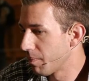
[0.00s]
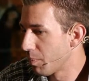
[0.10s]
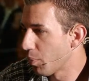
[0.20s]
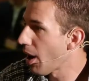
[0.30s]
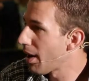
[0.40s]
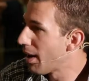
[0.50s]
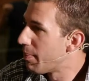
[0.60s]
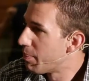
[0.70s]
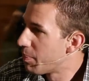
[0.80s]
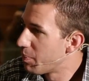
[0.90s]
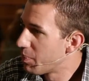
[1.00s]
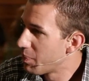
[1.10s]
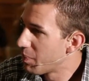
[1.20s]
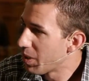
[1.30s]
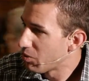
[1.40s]
brought up
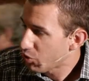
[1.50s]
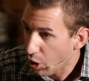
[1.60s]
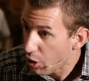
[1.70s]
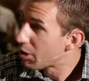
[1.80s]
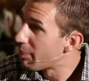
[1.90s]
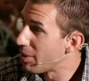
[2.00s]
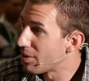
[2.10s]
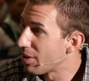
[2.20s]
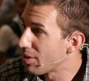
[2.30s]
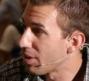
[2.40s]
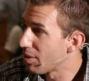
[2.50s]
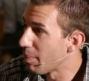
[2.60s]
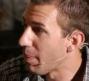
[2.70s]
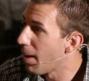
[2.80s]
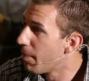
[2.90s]
and started the business as a
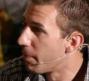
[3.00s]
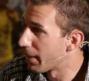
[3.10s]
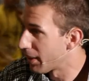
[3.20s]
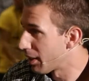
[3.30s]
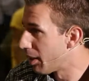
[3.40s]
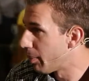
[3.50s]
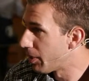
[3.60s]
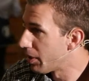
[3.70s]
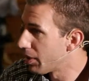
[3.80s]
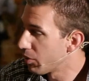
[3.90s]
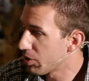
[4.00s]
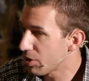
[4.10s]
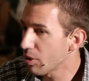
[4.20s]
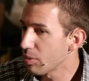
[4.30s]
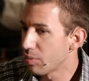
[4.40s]
mountain biking company, and we
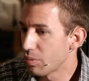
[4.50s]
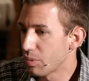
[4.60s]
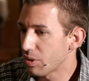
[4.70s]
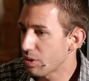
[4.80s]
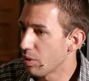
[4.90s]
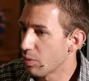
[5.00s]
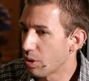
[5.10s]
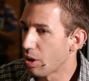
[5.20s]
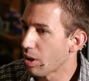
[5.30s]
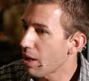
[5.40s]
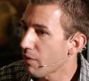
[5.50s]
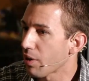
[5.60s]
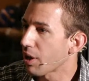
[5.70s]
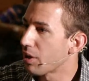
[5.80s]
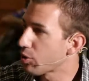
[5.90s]
still, a lot of
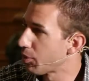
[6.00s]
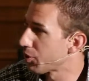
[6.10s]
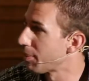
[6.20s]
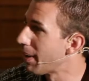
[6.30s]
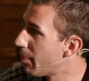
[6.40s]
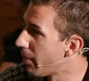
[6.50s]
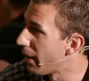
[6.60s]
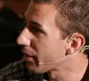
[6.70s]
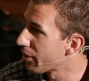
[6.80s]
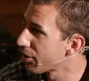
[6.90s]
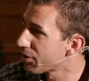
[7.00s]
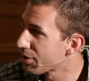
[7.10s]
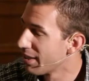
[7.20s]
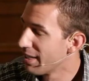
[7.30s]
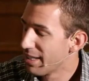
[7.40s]
our customers are mountain
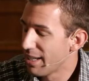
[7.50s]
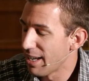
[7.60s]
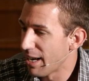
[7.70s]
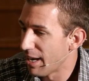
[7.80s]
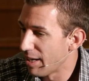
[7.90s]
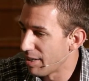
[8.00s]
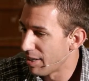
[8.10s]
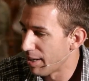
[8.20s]
bikers, and